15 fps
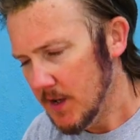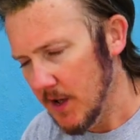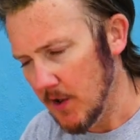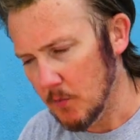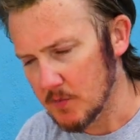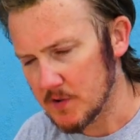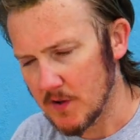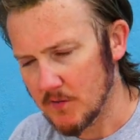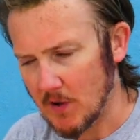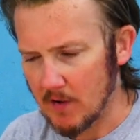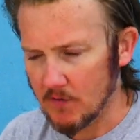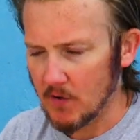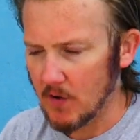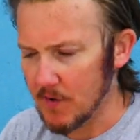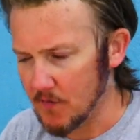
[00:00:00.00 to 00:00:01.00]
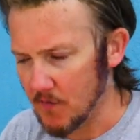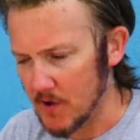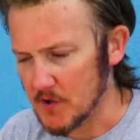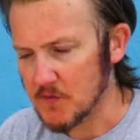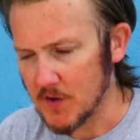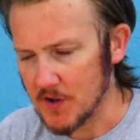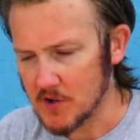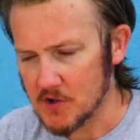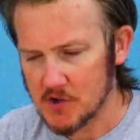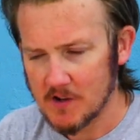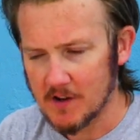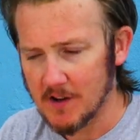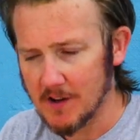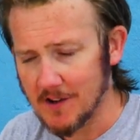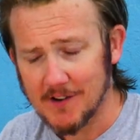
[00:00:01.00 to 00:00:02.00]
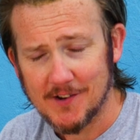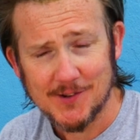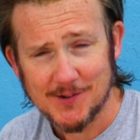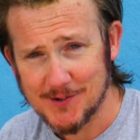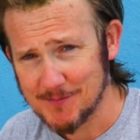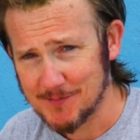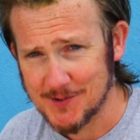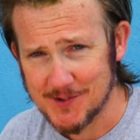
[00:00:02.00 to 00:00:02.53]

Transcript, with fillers: And obviously, if you have like the fresh fish, because uh,